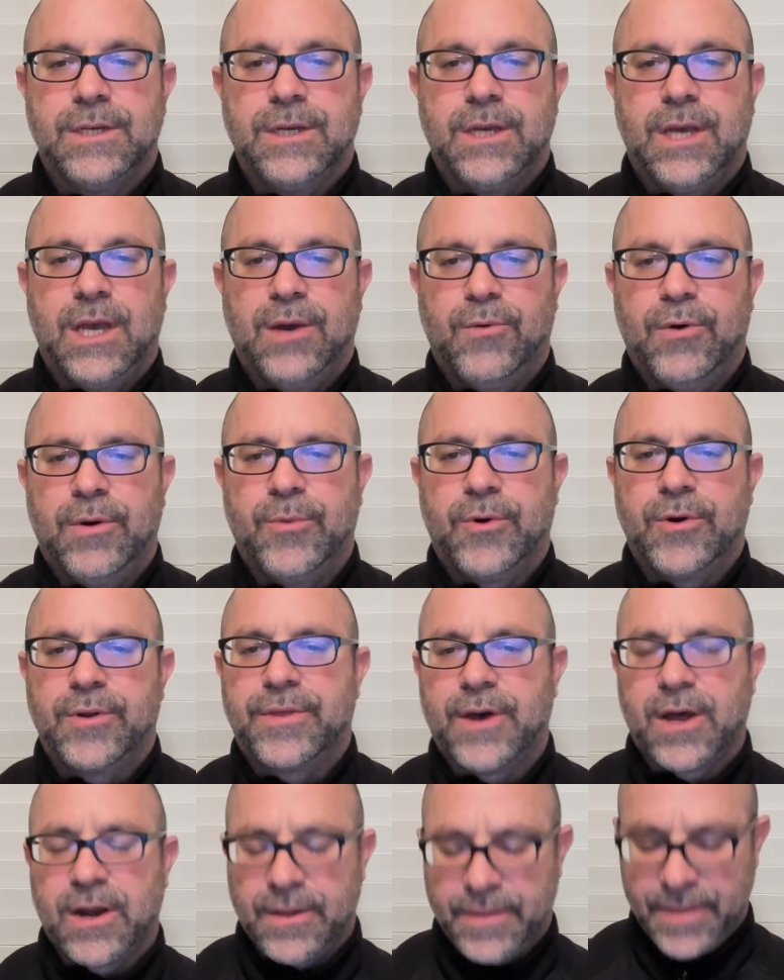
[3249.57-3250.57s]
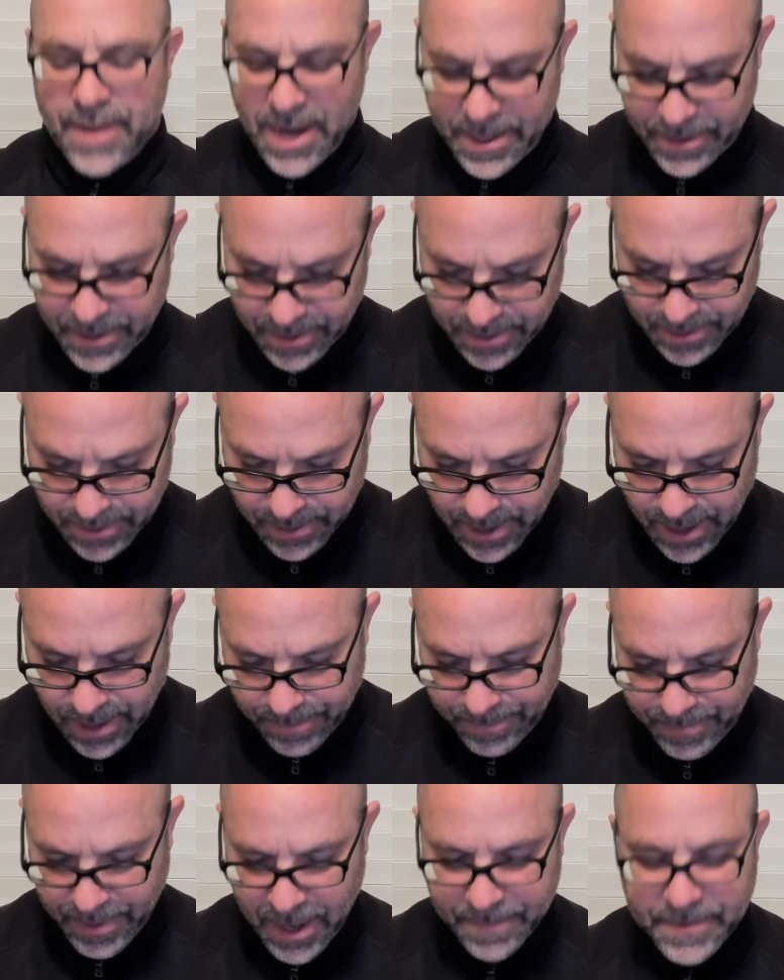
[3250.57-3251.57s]
And one more thought on that kind
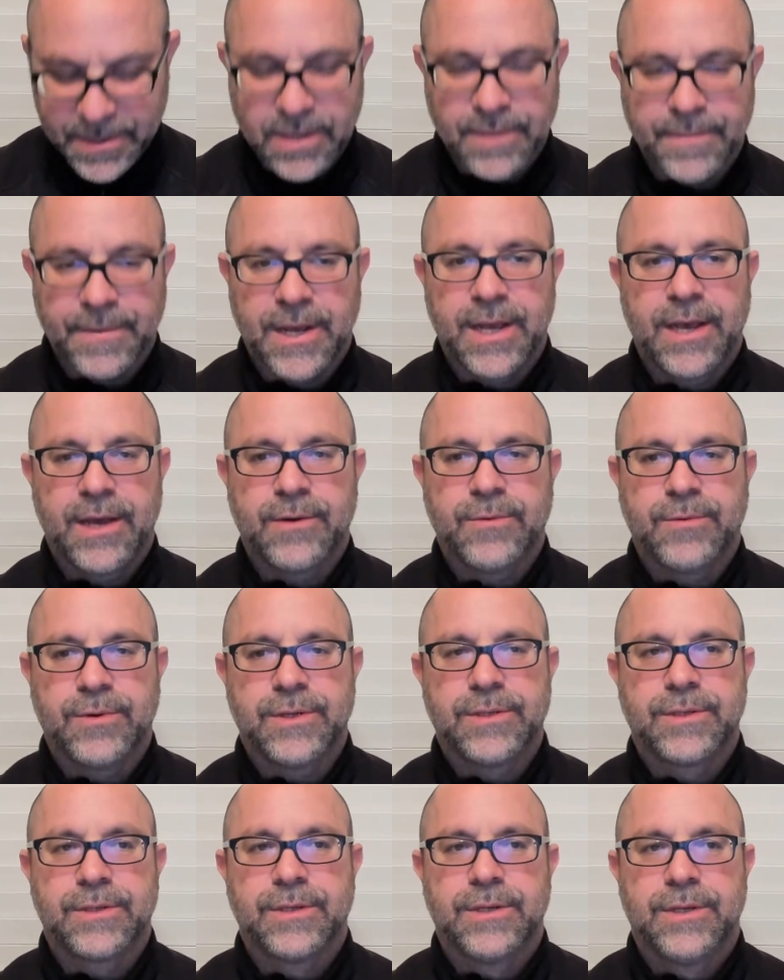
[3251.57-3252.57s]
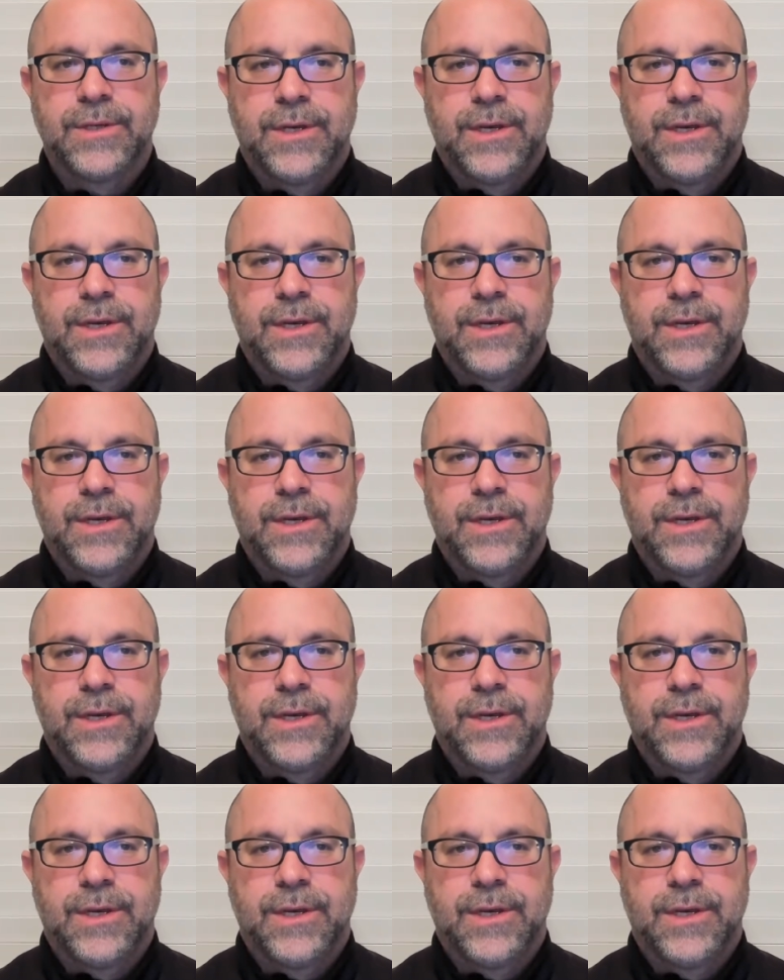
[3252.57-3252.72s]
of popped into my head was,